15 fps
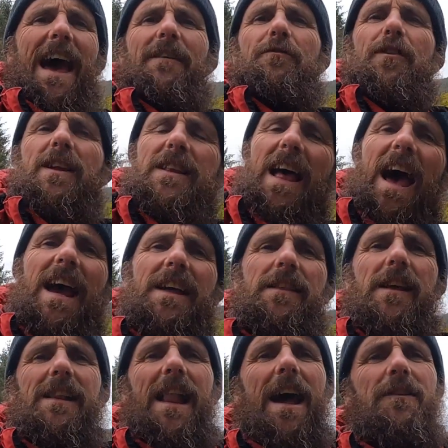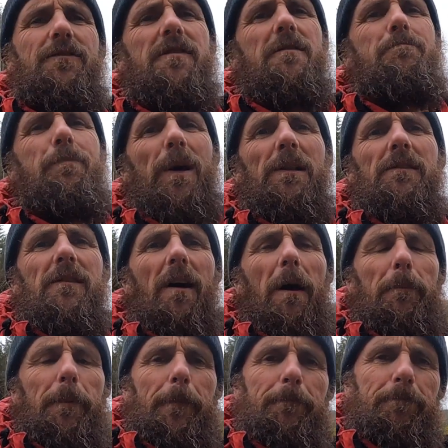Every day the clouds had built
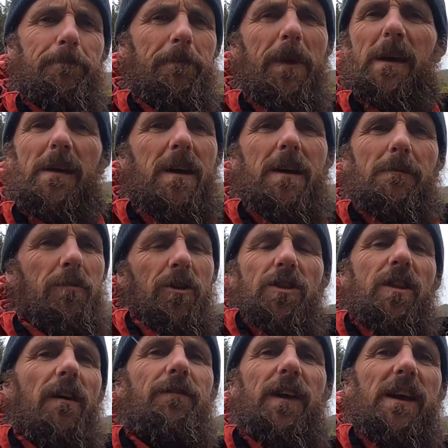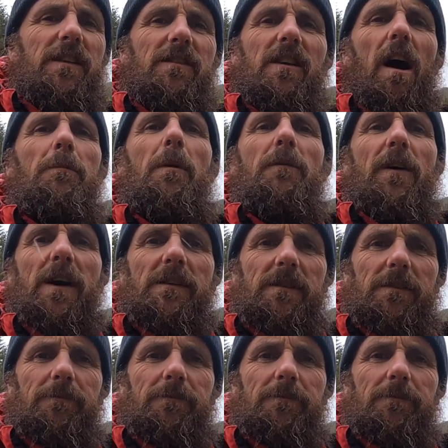up, but nothing had come of it.